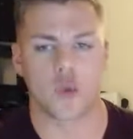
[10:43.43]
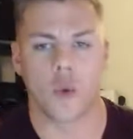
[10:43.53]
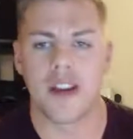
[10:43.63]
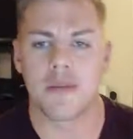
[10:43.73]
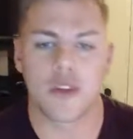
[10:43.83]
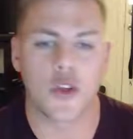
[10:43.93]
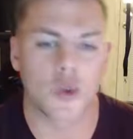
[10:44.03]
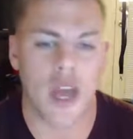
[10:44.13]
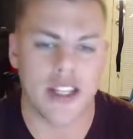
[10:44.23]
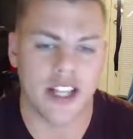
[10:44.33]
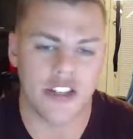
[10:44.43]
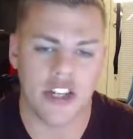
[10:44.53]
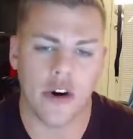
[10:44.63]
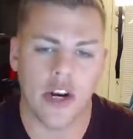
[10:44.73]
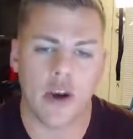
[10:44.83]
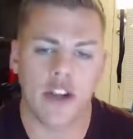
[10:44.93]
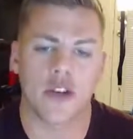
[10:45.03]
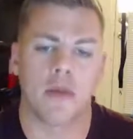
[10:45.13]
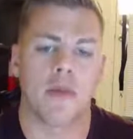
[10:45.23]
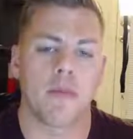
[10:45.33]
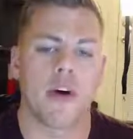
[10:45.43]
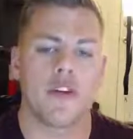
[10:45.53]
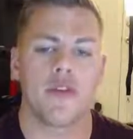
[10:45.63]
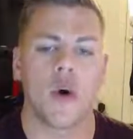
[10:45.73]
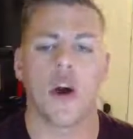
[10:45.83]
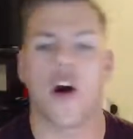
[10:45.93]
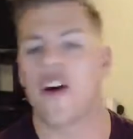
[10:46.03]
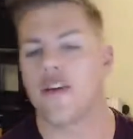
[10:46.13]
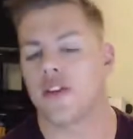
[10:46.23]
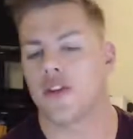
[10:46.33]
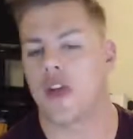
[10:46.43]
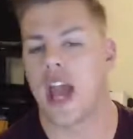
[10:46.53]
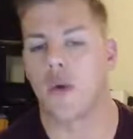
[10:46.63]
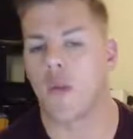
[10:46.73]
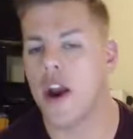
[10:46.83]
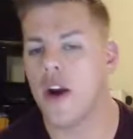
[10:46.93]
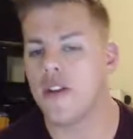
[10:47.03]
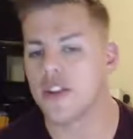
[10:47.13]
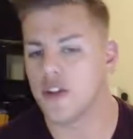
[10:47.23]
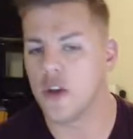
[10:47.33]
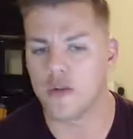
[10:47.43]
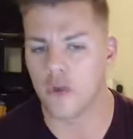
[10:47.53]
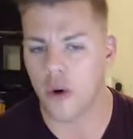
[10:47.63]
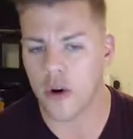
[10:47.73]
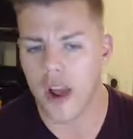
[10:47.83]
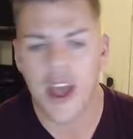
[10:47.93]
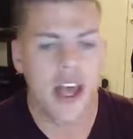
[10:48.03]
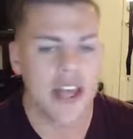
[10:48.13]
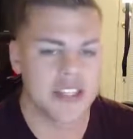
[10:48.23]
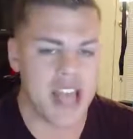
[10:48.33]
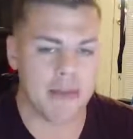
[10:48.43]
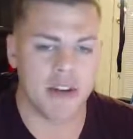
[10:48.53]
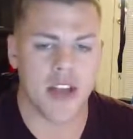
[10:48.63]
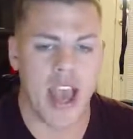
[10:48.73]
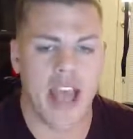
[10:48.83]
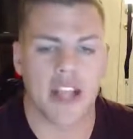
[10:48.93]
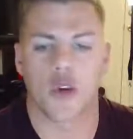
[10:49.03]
1 blue-red legendary creature, Merfolk Artificer at rare. It's a 2/4. Tap it to add